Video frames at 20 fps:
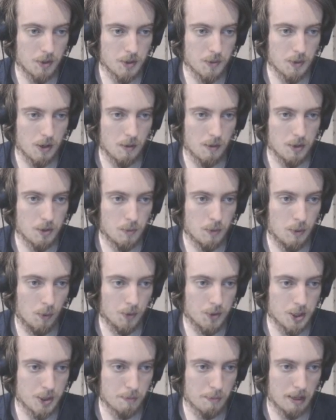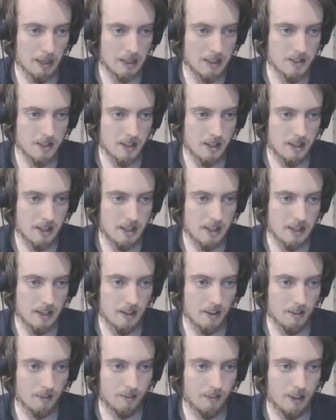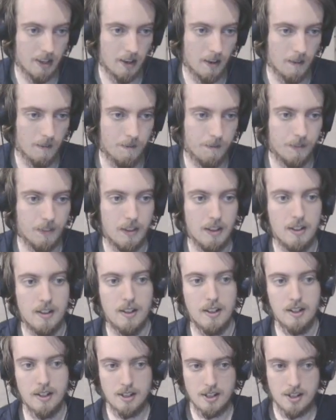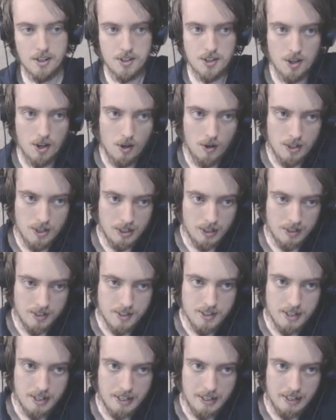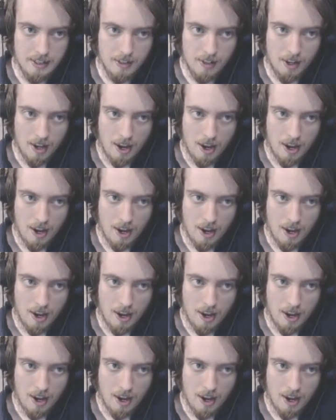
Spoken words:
as well, which we'll just place here for now. So, as you can see,